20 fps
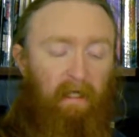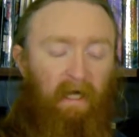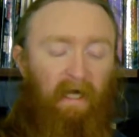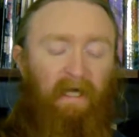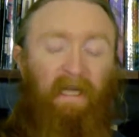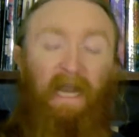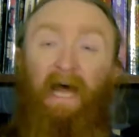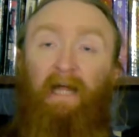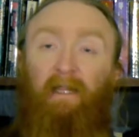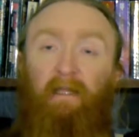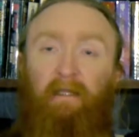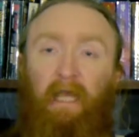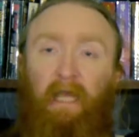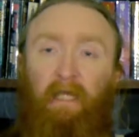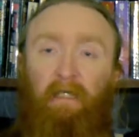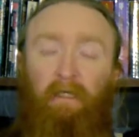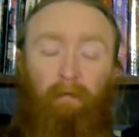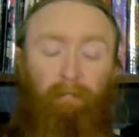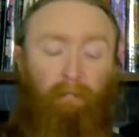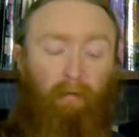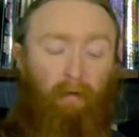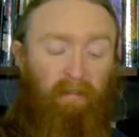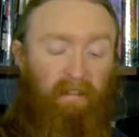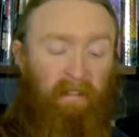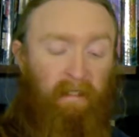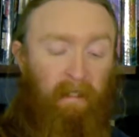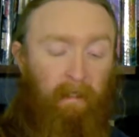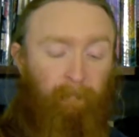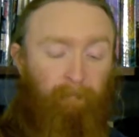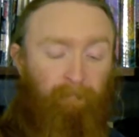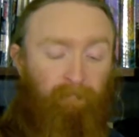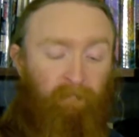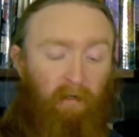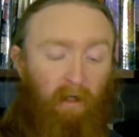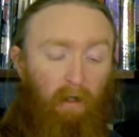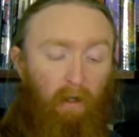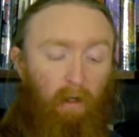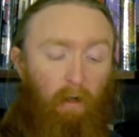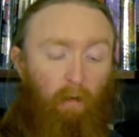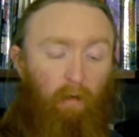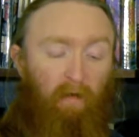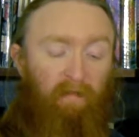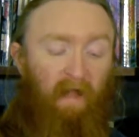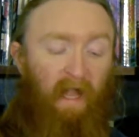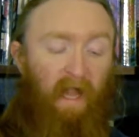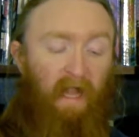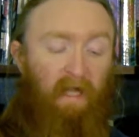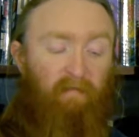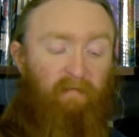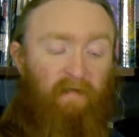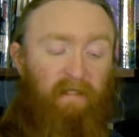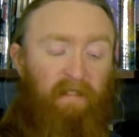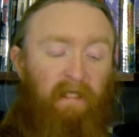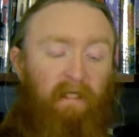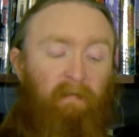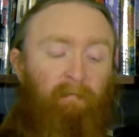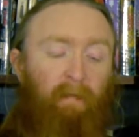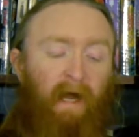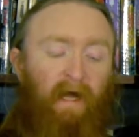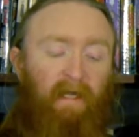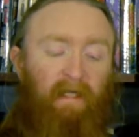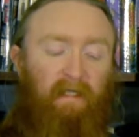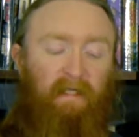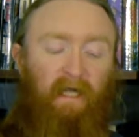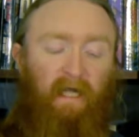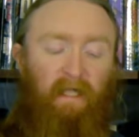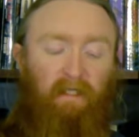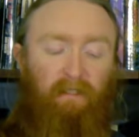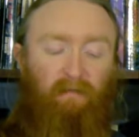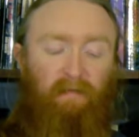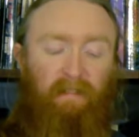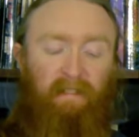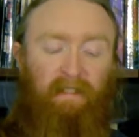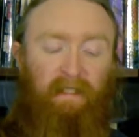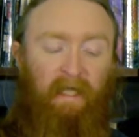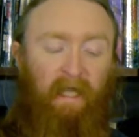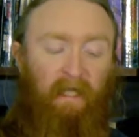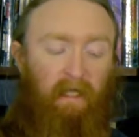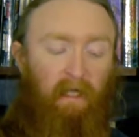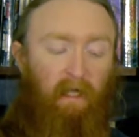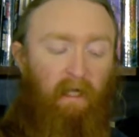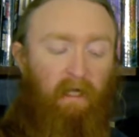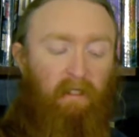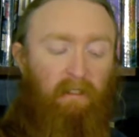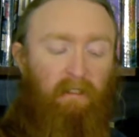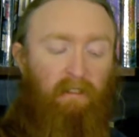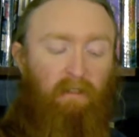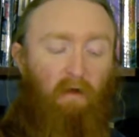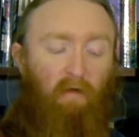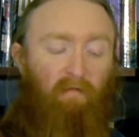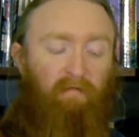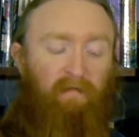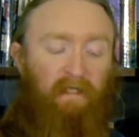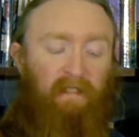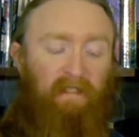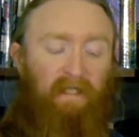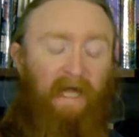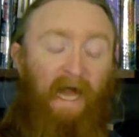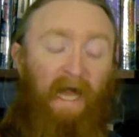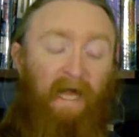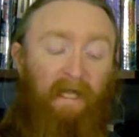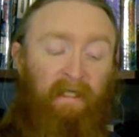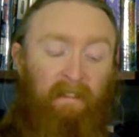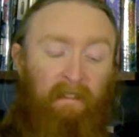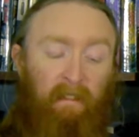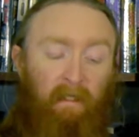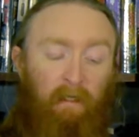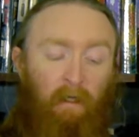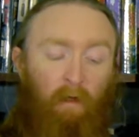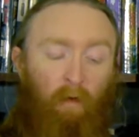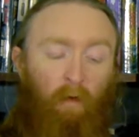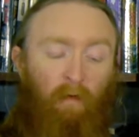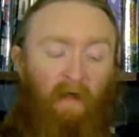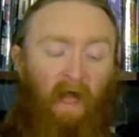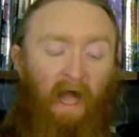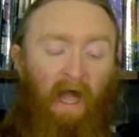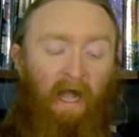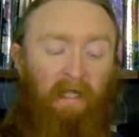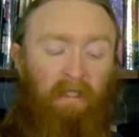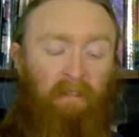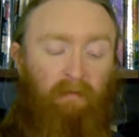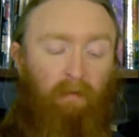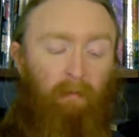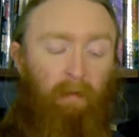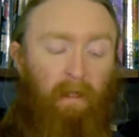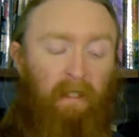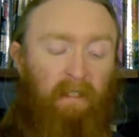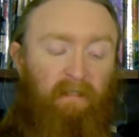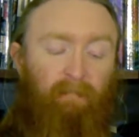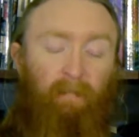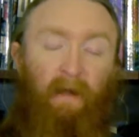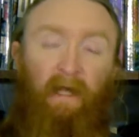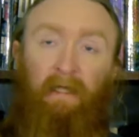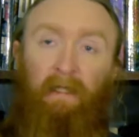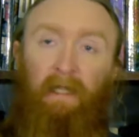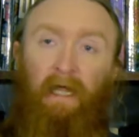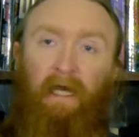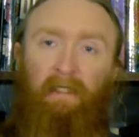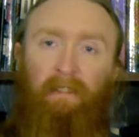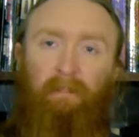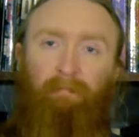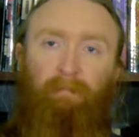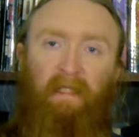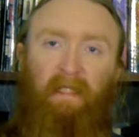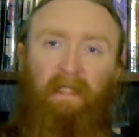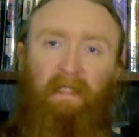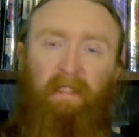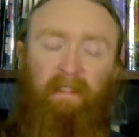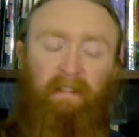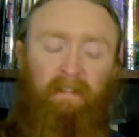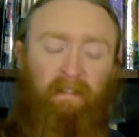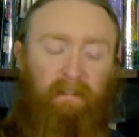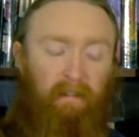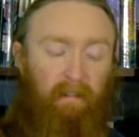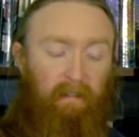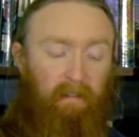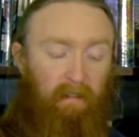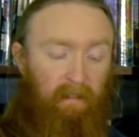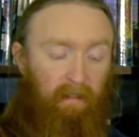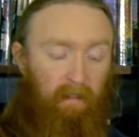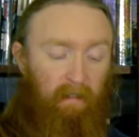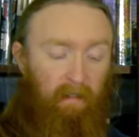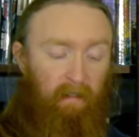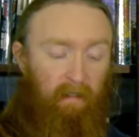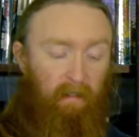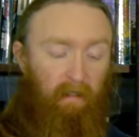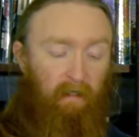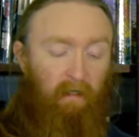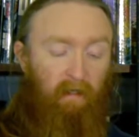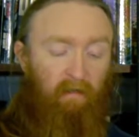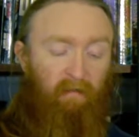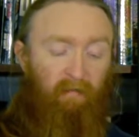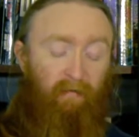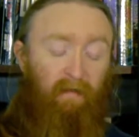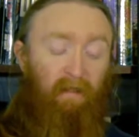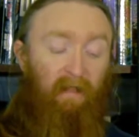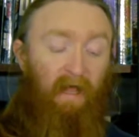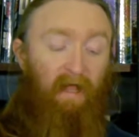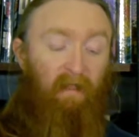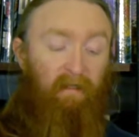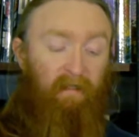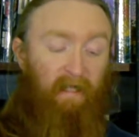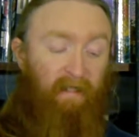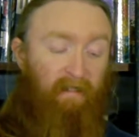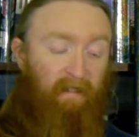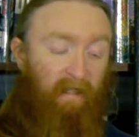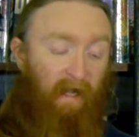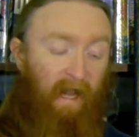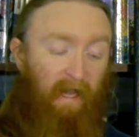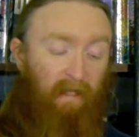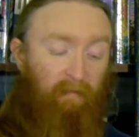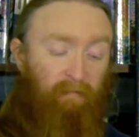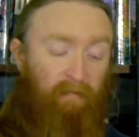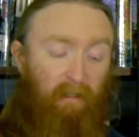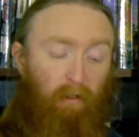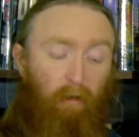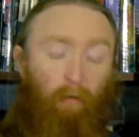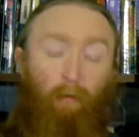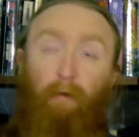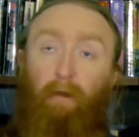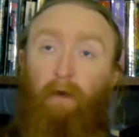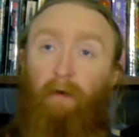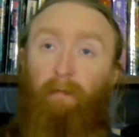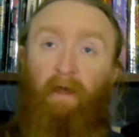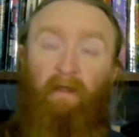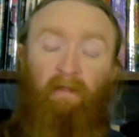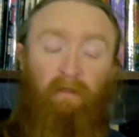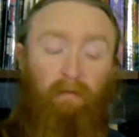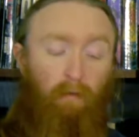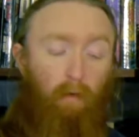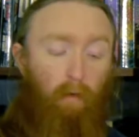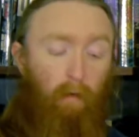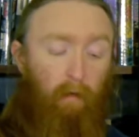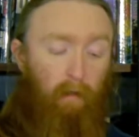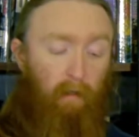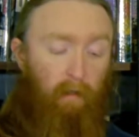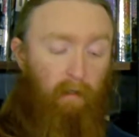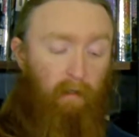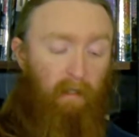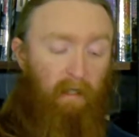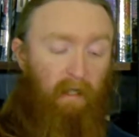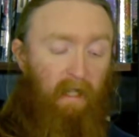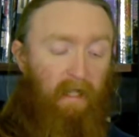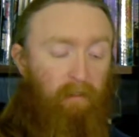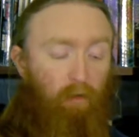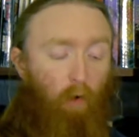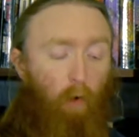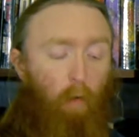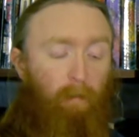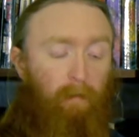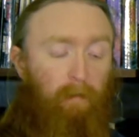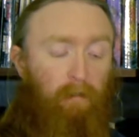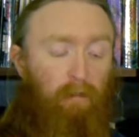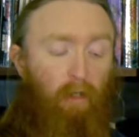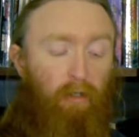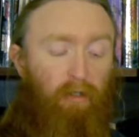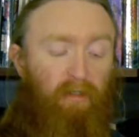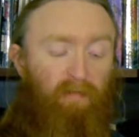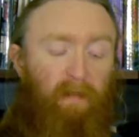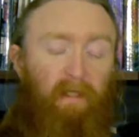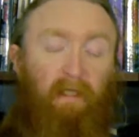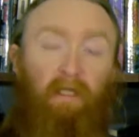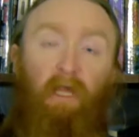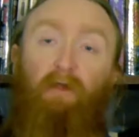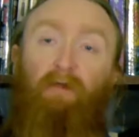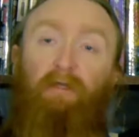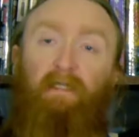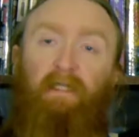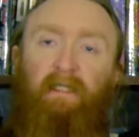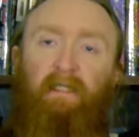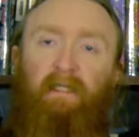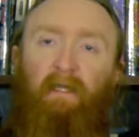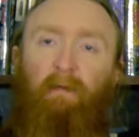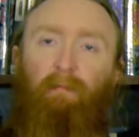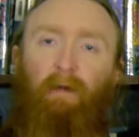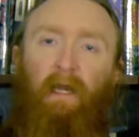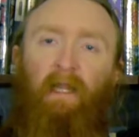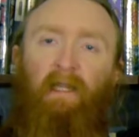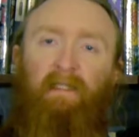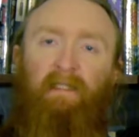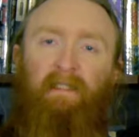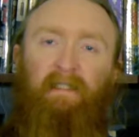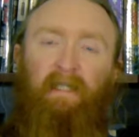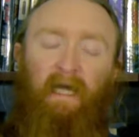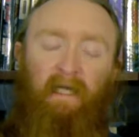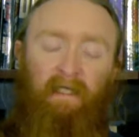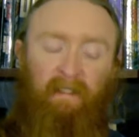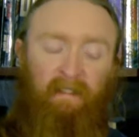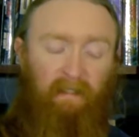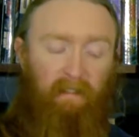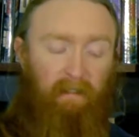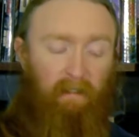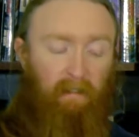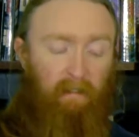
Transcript: an alligator body with the head of a dead man attached to its neck, stuffed and tanned, with eyes replaced by glass beads. The real alligator head was in a corner by the door, its open jaws being used as an umbrella stand.